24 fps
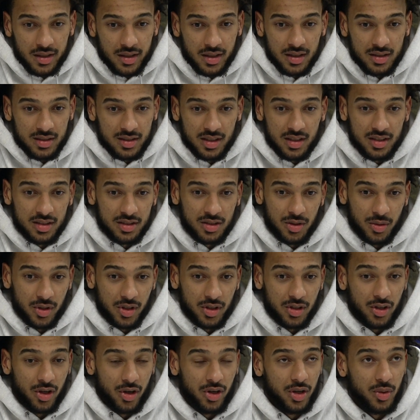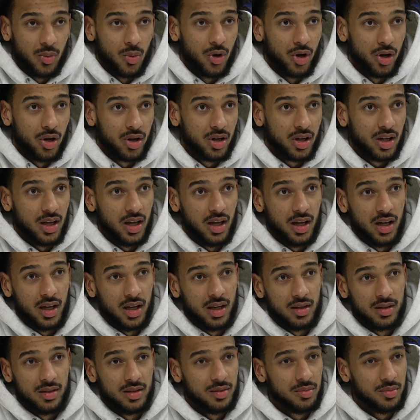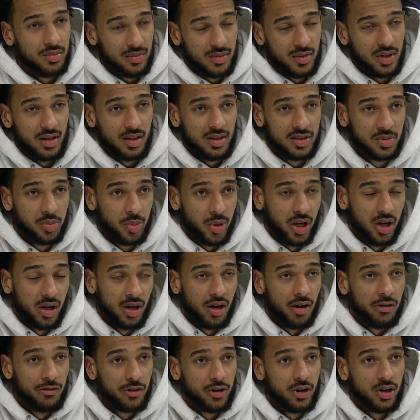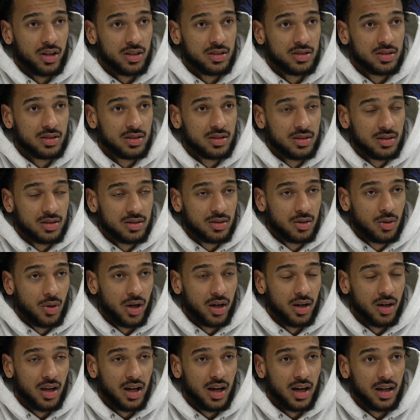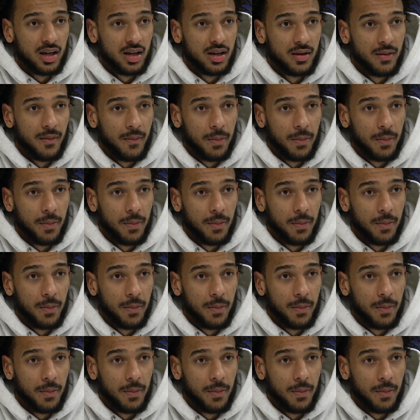doing the dirty work, and it's paying off for us quite a lot.